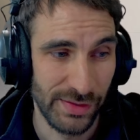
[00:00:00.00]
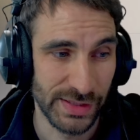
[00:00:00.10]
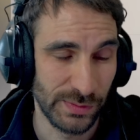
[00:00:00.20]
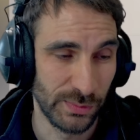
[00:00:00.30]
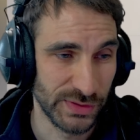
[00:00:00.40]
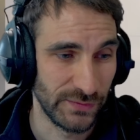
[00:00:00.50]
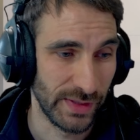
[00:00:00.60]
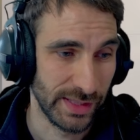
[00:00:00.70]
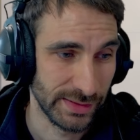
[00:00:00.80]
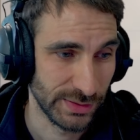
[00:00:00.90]
This one was
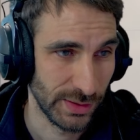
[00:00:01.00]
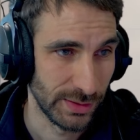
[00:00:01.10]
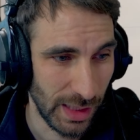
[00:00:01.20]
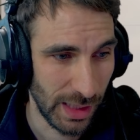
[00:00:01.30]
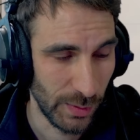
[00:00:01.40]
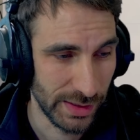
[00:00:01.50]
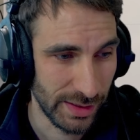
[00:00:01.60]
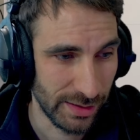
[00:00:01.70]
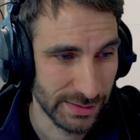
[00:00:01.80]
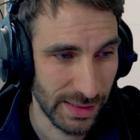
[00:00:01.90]
funny. So I went
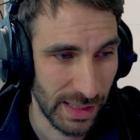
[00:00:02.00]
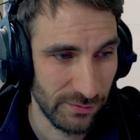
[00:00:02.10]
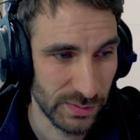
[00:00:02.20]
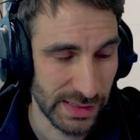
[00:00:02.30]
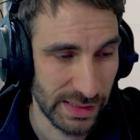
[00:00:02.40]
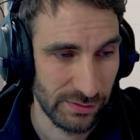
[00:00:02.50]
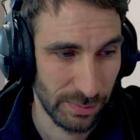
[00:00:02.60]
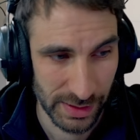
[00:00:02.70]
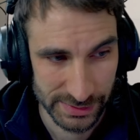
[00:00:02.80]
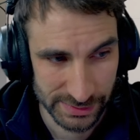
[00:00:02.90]
there because the oven was getting
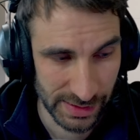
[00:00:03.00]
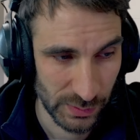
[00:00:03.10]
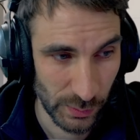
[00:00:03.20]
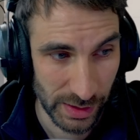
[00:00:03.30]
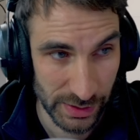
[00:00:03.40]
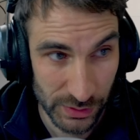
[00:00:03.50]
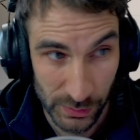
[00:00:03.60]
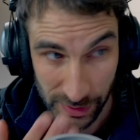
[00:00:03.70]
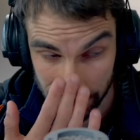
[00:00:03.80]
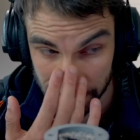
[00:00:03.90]
replaced, and I had to wire the
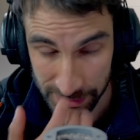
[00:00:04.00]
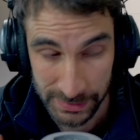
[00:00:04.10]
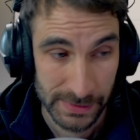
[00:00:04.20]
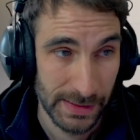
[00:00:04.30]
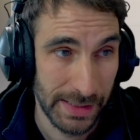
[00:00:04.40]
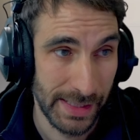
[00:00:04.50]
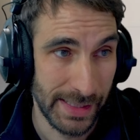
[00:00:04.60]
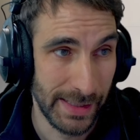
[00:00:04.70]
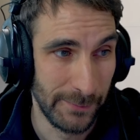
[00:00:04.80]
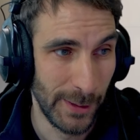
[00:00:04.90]
new oven in.
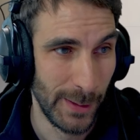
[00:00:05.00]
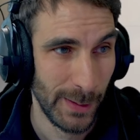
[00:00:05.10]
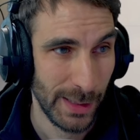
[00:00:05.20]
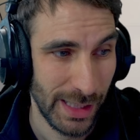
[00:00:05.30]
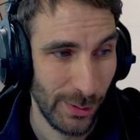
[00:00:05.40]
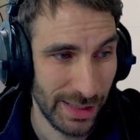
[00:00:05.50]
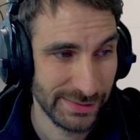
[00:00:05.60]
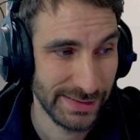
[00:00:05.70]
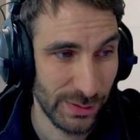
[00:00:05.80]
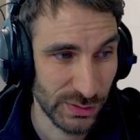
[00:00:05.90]
And while I
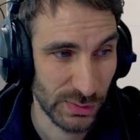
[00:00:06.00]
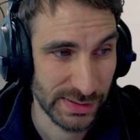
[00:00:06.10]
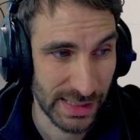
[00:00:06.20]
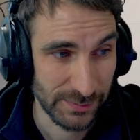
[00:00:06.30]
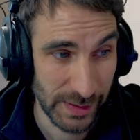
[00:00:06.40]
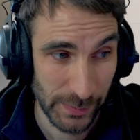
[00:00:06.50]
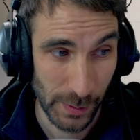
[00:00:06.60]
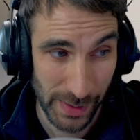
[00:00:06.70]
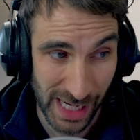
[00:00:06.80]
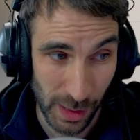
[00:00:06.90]
was there, he was also asking me to
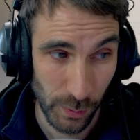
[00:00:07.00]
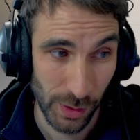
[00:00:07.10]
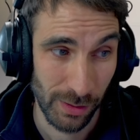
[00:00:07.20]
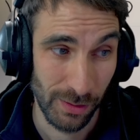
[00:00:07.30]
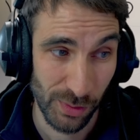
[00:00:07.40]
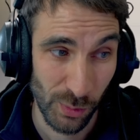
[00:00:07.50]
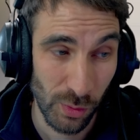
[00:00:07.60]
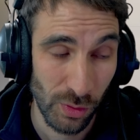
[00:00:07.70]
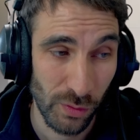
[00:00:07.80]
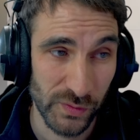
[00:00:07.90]
put a power point on the
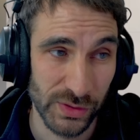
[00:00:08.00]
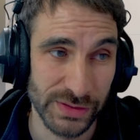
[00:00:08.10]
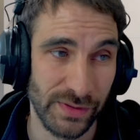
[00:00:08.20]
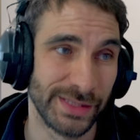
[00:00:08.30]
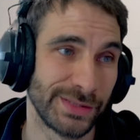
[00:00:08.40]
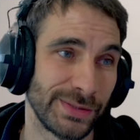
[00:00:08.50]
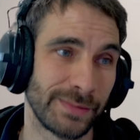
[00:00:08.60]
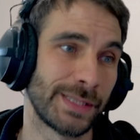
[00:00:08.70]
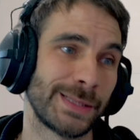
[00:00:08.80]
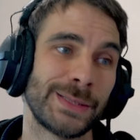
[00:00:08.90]
wall for his Rangehood.
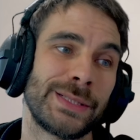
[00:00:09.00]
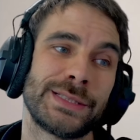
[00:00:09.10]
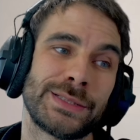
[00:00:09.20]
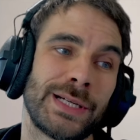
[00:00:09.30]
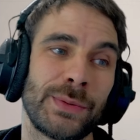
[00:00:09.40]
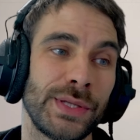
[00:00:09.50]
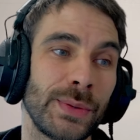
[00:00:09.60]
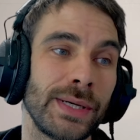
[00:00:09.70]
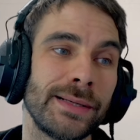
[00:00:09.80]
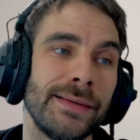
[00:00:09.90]
I'm like, no, that's not how we
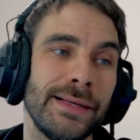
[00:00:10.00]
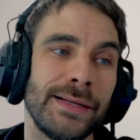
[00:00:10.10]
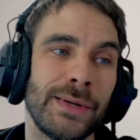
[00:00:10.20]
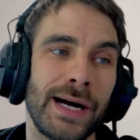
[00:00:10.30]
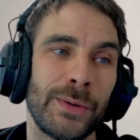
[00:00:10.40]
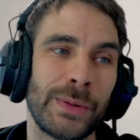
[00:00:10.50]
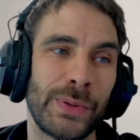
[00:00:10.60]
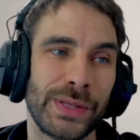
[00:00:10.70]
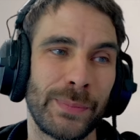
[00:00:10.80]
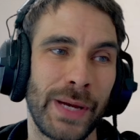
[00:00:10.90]
do it. We
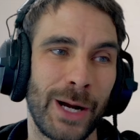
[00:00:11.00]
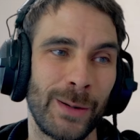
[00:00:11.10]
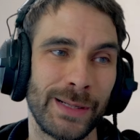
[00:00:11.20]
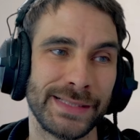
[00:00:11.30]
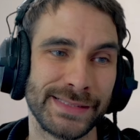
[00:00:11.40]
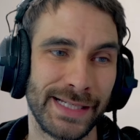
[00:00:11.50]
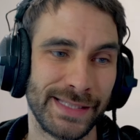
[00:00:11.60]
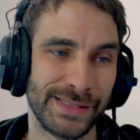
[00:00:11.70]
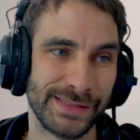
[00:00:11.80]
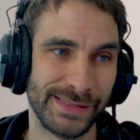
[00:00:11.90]
put the power
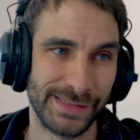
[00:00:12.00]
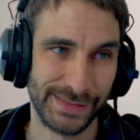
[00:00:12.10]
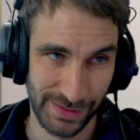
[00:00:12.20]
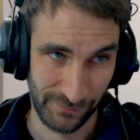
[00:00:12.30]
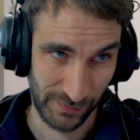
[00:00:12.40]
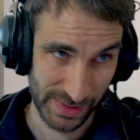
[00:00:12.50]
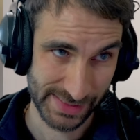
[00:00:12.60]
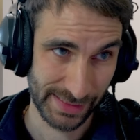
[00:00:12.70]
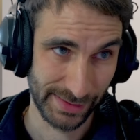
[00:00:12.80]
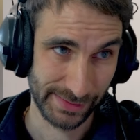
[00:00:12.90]
inside from the
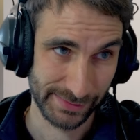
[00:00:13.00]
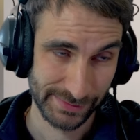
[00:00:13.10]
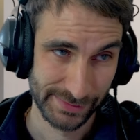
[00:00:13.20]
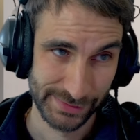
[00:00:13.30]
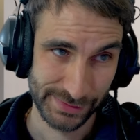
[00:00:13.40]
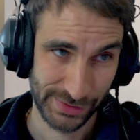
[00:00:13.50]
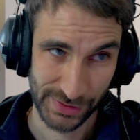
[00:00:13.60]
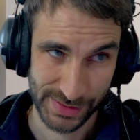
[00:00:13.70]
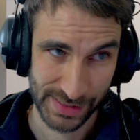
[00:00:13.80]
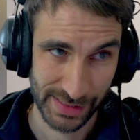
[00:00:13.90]
ceiling, so you
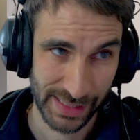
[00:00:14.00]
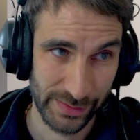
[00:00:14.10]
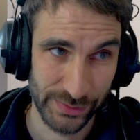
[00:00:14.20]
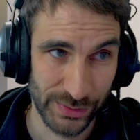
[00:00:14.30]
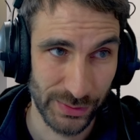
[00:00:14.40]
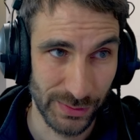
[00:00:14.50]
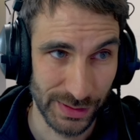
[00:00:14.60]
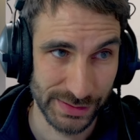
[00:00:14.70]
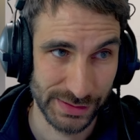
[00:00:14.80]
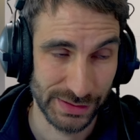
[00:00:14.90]
don't see the cable at
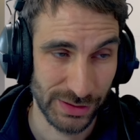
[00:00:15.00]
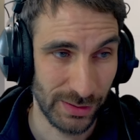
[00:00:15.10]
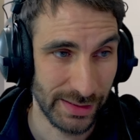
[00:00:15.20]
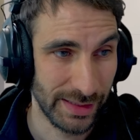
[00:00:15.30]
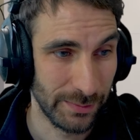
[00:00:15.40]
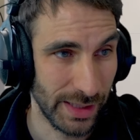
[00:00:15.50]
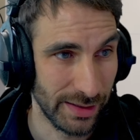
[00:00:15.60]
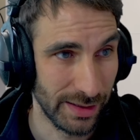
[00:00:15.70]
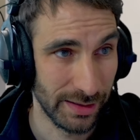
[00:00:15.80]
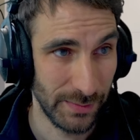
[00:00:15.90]
all. It's just totally hidden by
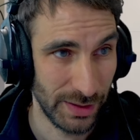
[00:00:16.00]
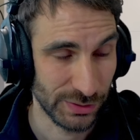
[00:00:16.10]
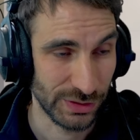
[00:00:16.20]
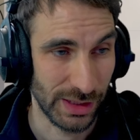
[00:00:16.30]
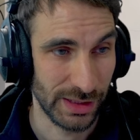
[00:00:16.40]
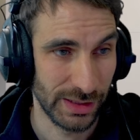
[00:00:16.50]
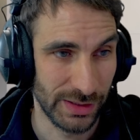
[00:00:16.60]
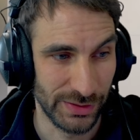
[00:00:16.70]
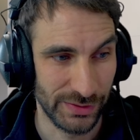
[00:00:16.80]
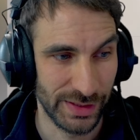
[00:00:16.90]
the metal
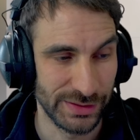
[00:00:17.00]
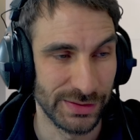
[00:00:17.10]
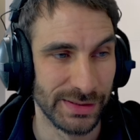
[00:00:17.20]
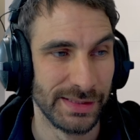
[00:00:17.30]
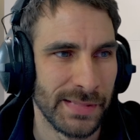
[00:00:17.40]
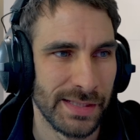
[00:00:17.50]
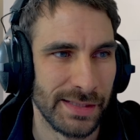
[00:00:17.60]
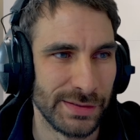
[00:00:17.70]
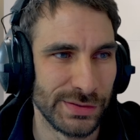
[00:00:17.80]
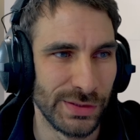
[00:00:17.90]
trunking on the Rangehood.
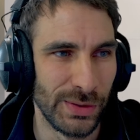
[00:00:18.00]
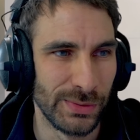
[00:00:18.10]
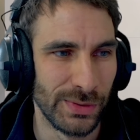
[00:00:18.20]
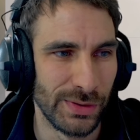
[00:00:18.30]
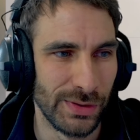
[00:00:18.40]
So